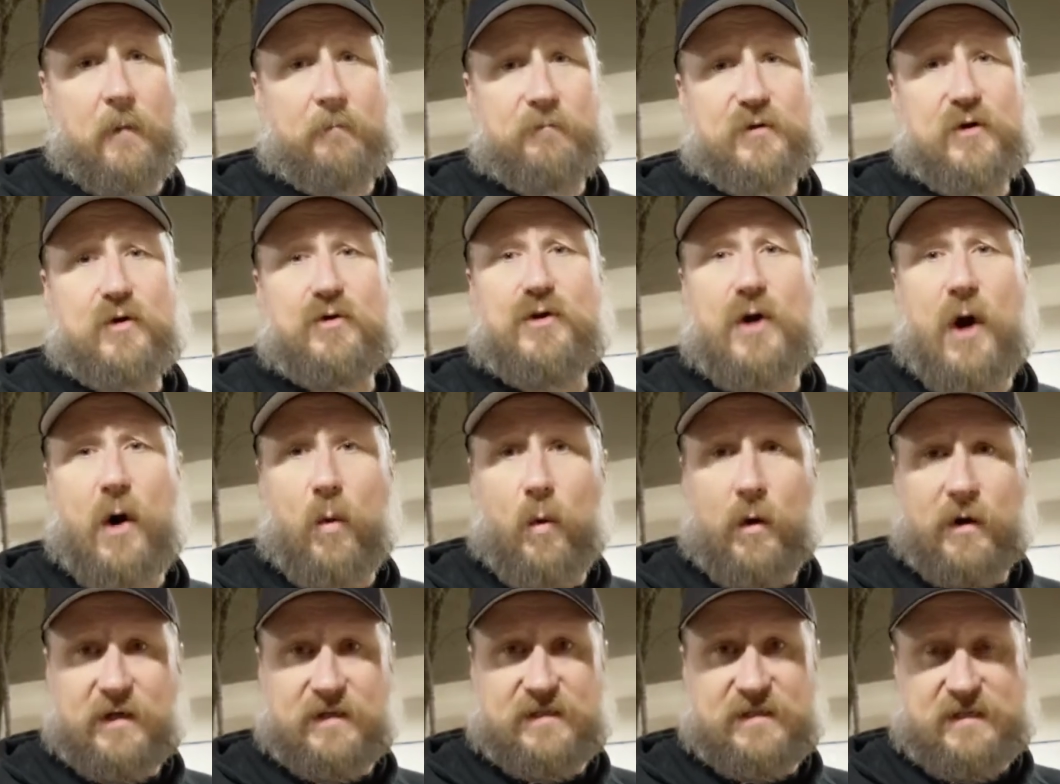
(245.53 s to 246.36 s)
You don't
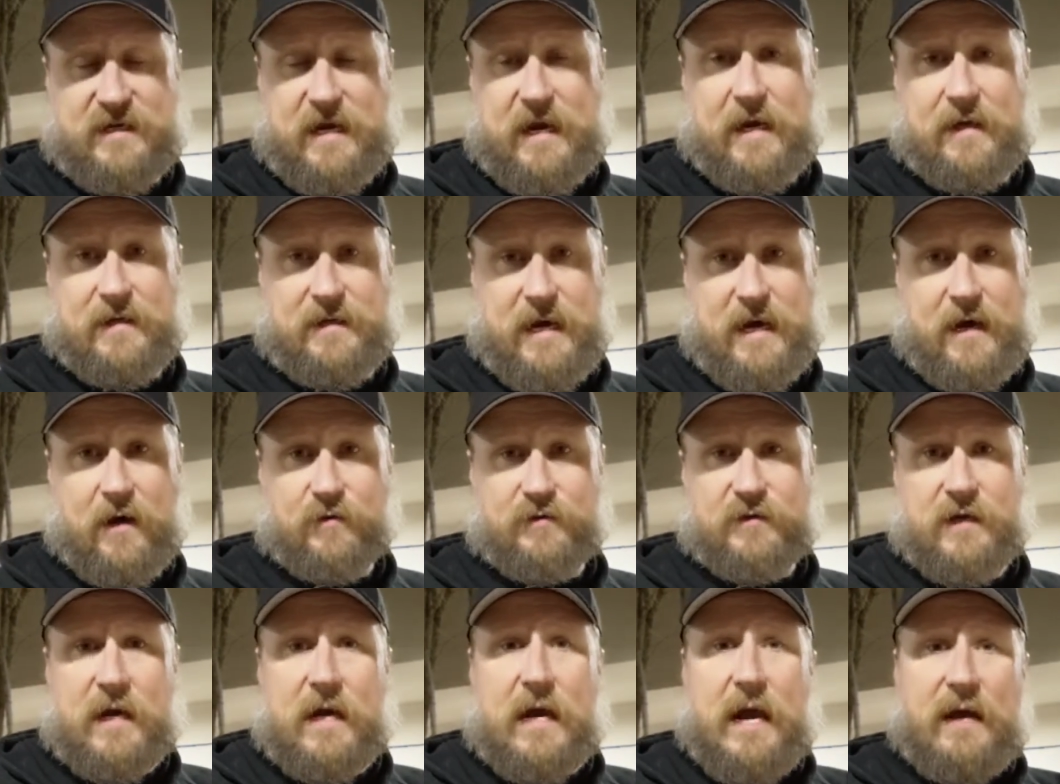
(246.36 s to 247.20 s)
want to stand
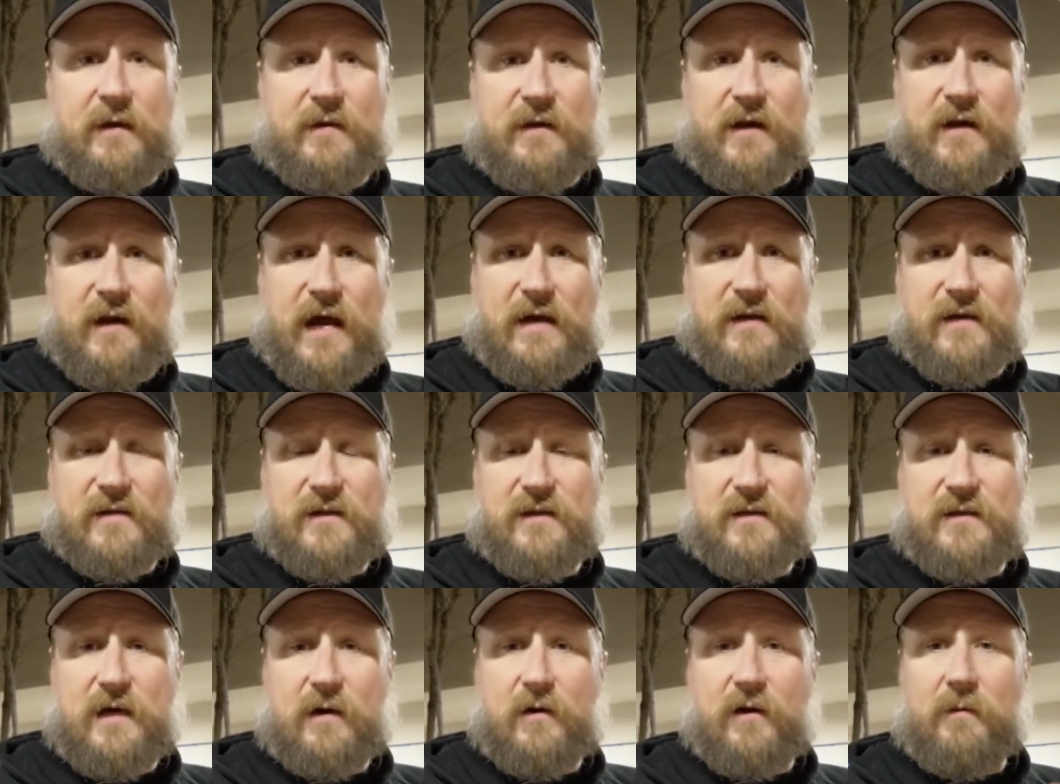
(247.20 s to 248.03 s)
out. And then not
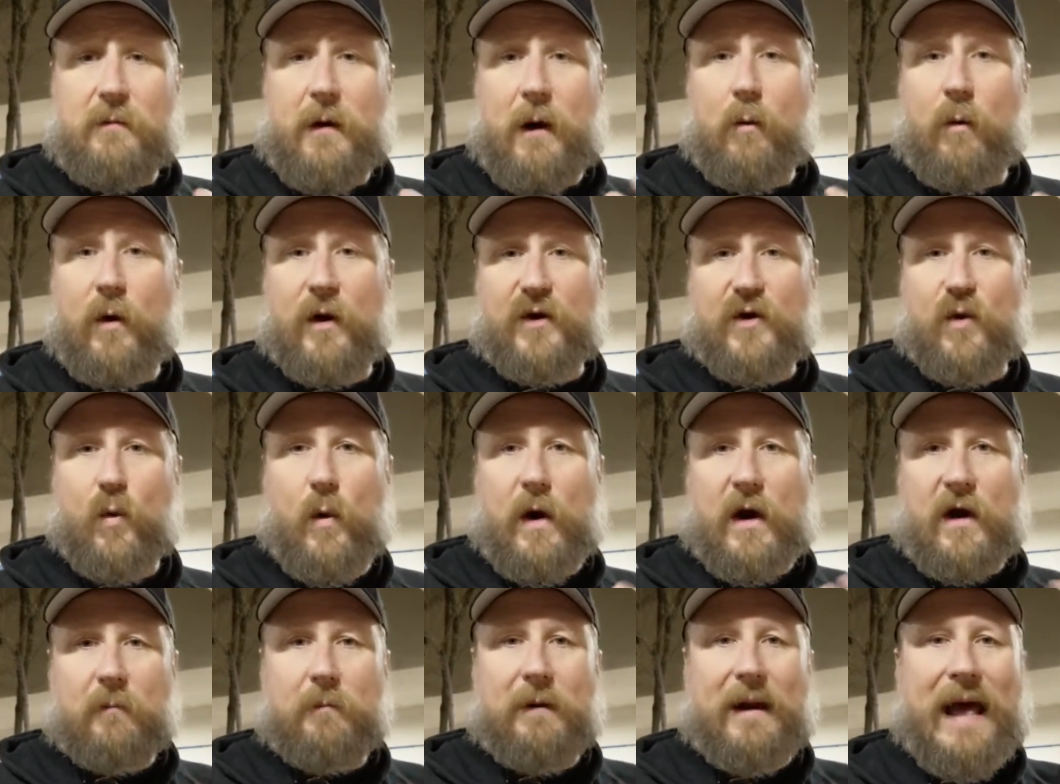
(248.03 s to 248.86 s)
necessarily about what you
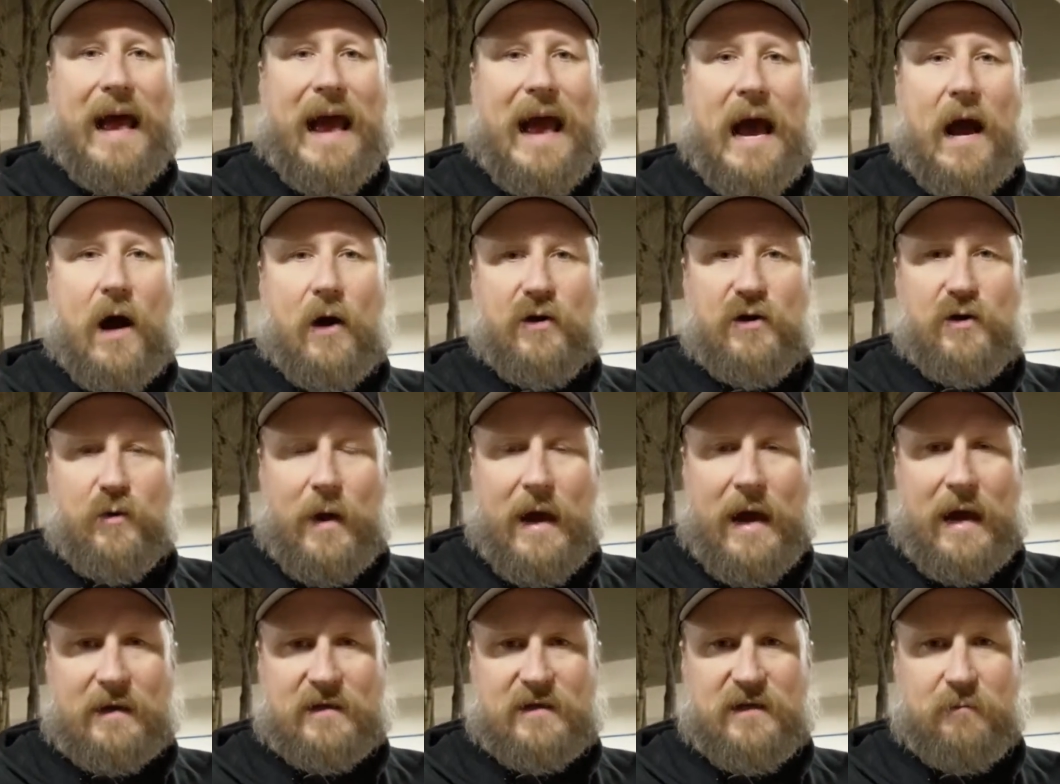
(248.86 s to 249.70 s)
wear, but how you
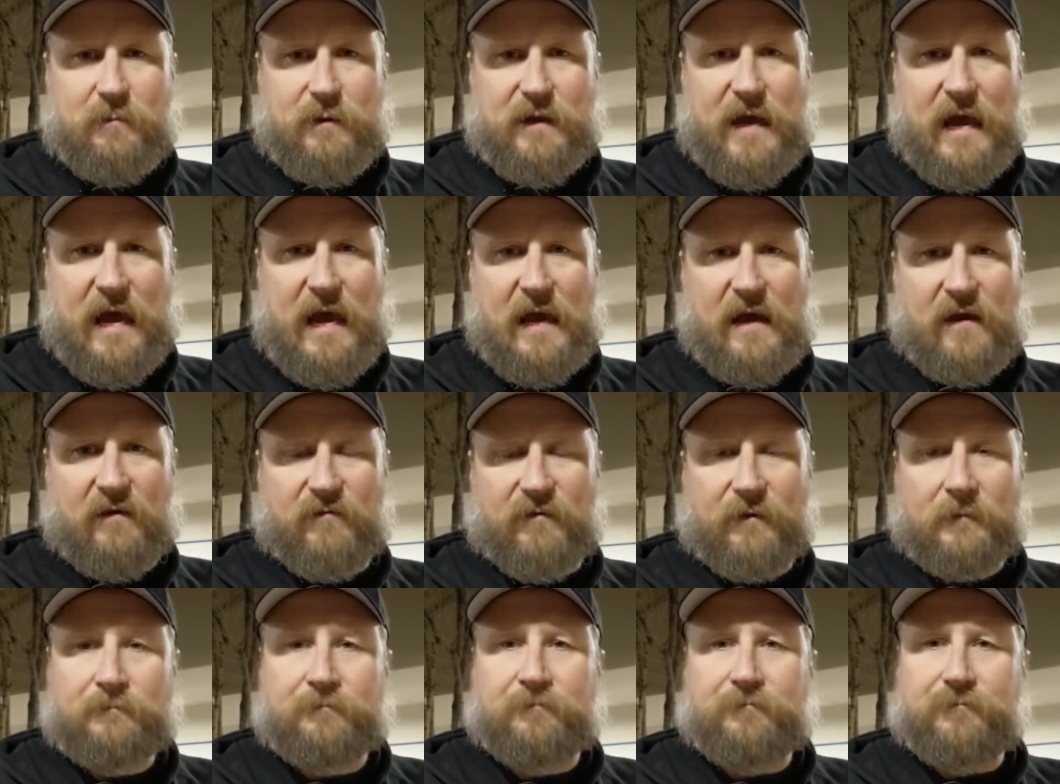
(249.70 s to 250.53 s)
act and behave.